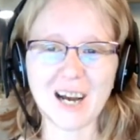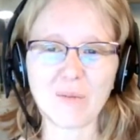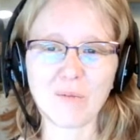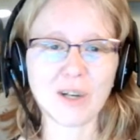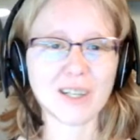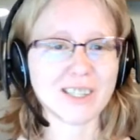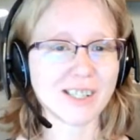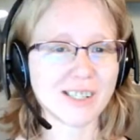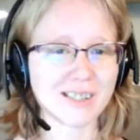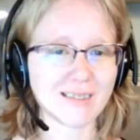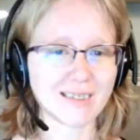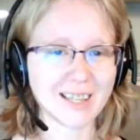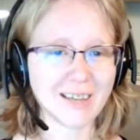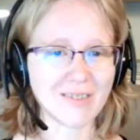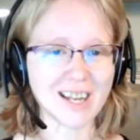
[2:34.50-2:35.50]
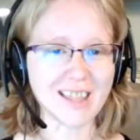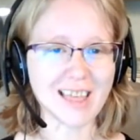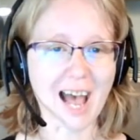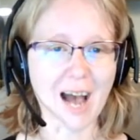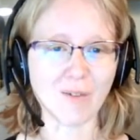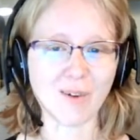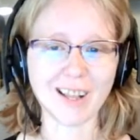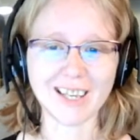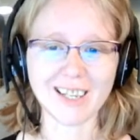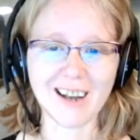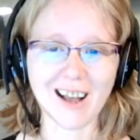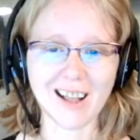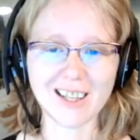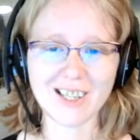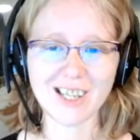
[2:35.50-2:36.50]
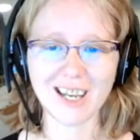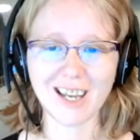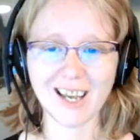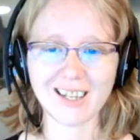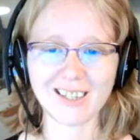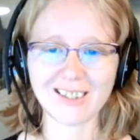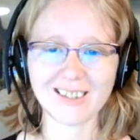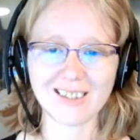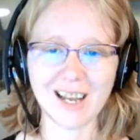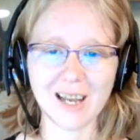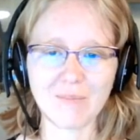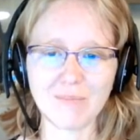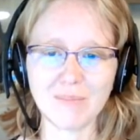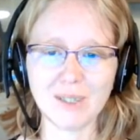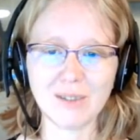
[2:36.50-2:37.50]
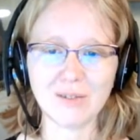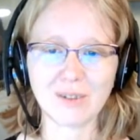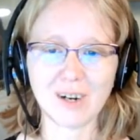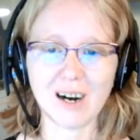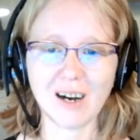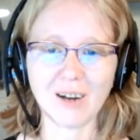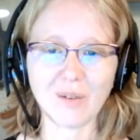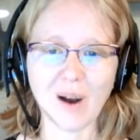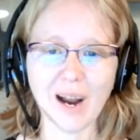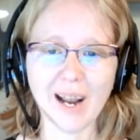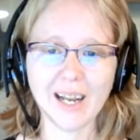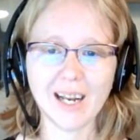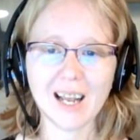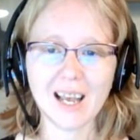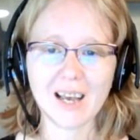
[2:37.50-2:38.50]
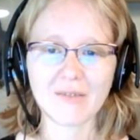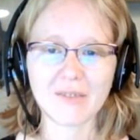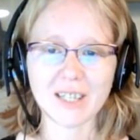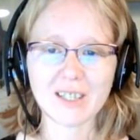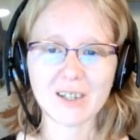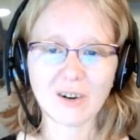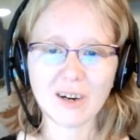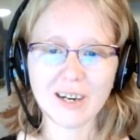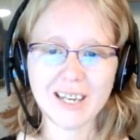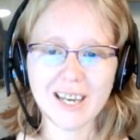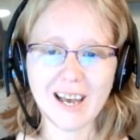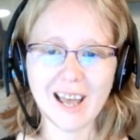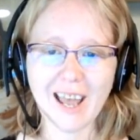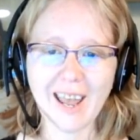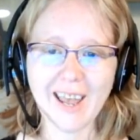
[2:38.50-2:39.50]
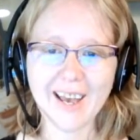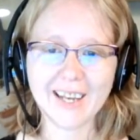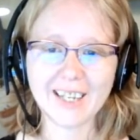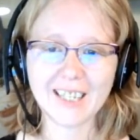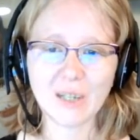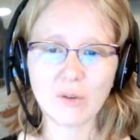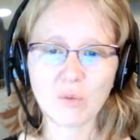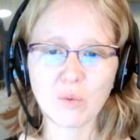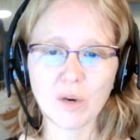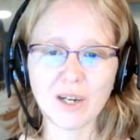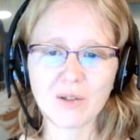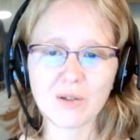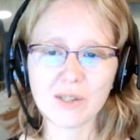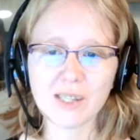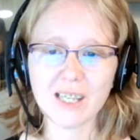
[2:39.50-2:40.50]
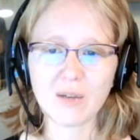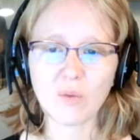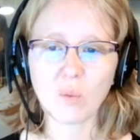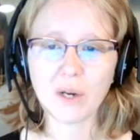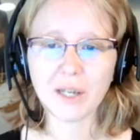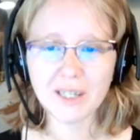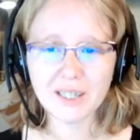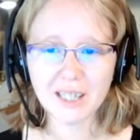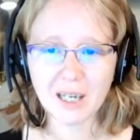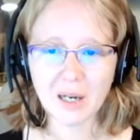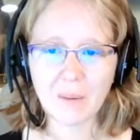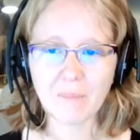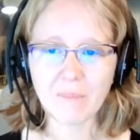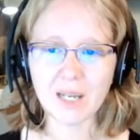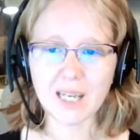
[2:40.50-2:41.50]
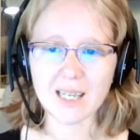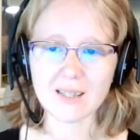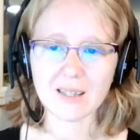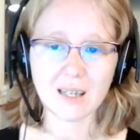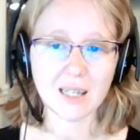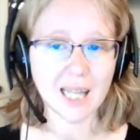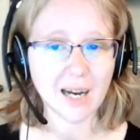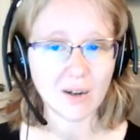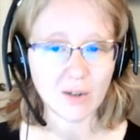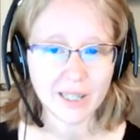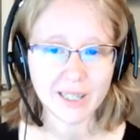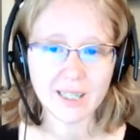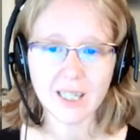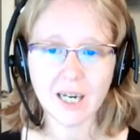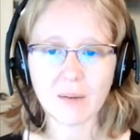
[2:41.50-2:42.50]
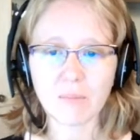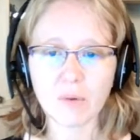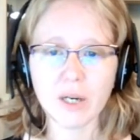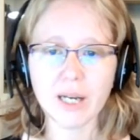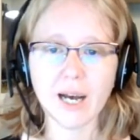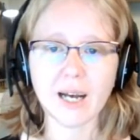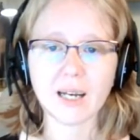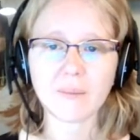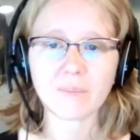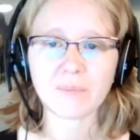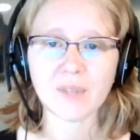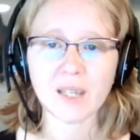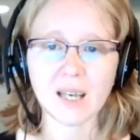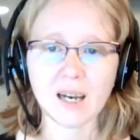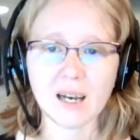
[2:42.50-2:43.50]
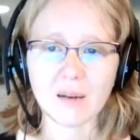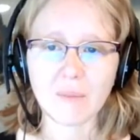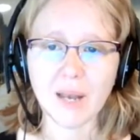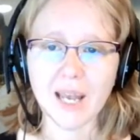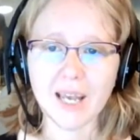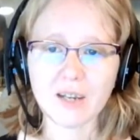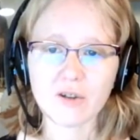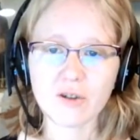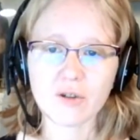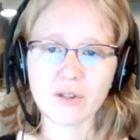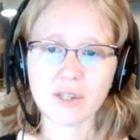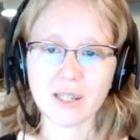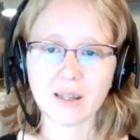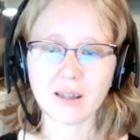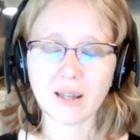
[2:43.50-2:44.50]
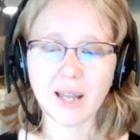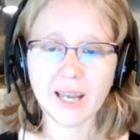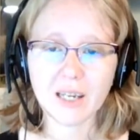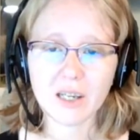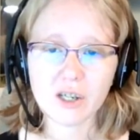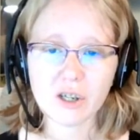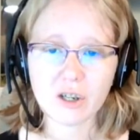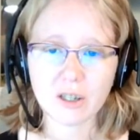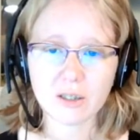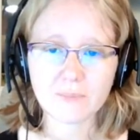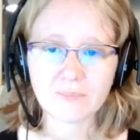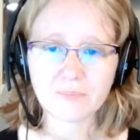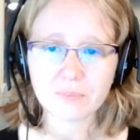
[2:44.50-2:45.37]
We'll just leave it at that. We'll acknowledge it and move on, right? Victoria, Andy, Rosie, William, it's cloudy in Cumbria. Andrew's in Lancashire.